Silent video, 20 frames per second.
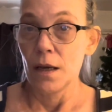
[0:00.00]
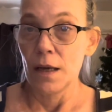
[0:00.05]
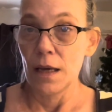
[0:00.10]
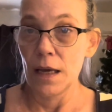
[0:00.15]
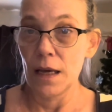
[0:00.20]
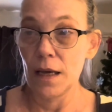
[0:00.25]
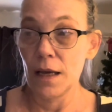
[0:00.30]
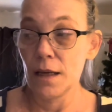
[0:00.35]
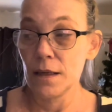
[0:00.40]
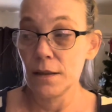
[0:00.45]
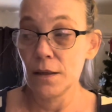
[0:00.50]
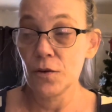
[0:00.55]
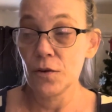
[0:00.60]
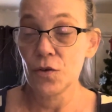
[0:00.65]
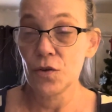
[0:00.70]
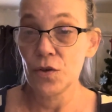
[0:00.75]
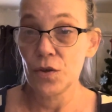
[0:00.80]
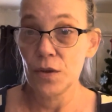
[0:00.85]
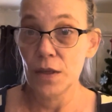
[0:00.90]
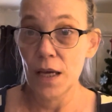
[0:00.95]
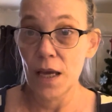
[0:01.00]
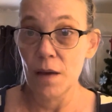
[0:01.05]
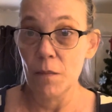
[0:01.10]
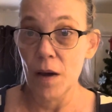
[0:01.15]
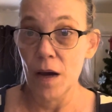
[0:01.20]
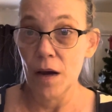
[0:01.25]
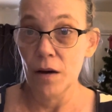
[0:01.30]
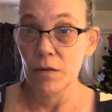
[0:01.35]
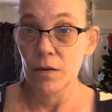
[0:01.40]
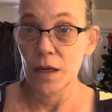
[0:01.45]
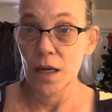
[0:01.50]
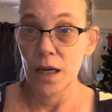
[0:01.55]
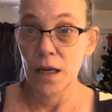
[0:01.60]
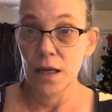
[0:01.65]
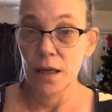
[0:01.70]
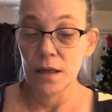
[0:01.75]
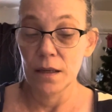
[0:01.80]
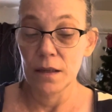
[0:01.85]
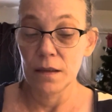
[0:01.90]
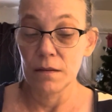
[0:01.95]
and little dude came out
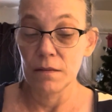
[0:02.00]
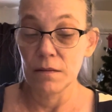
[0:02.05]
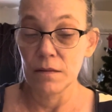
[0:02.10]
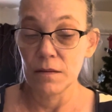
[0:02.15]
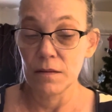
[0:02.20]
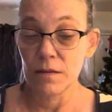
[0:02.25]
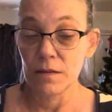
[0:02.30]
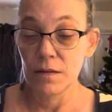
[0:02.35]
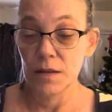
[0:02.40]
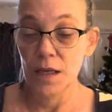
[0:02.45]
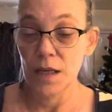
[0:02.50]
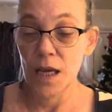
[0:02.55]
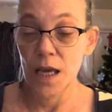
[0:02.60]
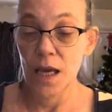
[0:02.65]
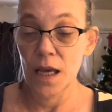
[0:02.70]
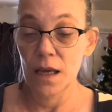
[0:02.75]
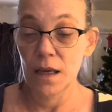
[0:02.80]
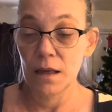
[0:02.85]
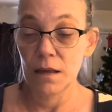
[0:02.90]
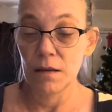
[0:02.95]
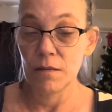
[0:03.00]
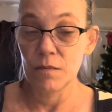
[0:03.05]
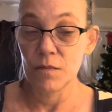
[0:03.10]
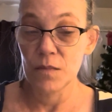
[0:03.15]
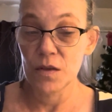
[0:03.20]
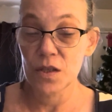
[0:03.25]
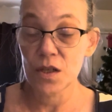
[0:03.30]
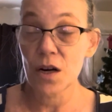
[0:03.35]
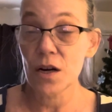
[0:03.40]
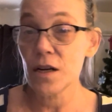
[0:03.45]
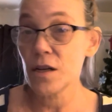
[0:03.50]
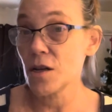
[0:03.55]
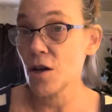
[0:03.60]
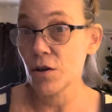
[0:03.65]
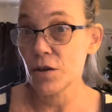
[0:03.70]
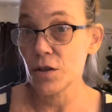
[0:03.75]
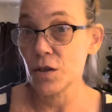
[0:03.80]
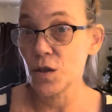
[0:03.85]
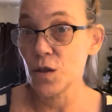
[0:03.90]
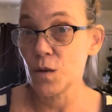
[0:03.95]
and he started
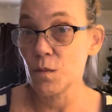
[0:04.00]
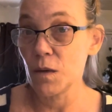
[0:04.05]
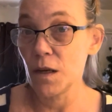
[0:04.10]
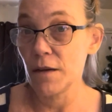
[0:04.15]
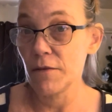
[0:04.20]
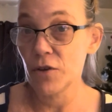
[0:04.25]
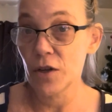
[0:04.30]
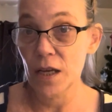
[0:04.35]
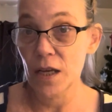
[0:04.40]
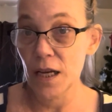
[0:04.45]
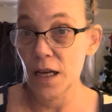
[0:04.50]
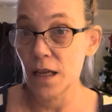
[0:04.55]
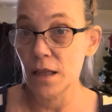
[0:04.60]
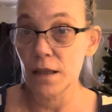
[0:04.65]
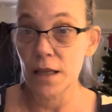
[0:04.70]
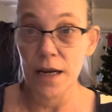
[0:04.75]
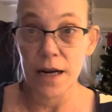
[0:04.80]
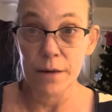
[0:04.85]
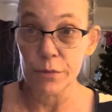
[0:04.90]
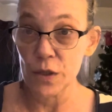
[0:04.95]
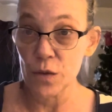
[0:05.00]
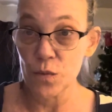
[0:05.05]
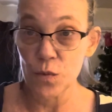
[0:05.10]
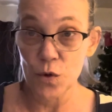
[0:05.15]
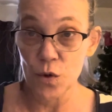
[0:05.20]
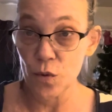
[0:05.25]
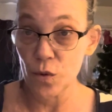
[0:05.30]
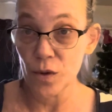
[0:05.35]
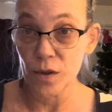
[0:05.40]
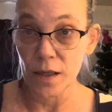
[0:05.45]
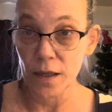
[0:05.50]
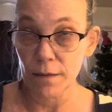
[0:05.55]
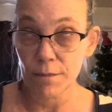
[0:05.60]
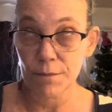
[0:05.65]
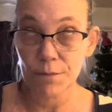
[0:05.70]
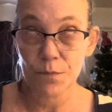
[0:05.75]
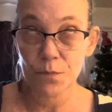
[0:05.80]
talking to me, forgetting that I was recording.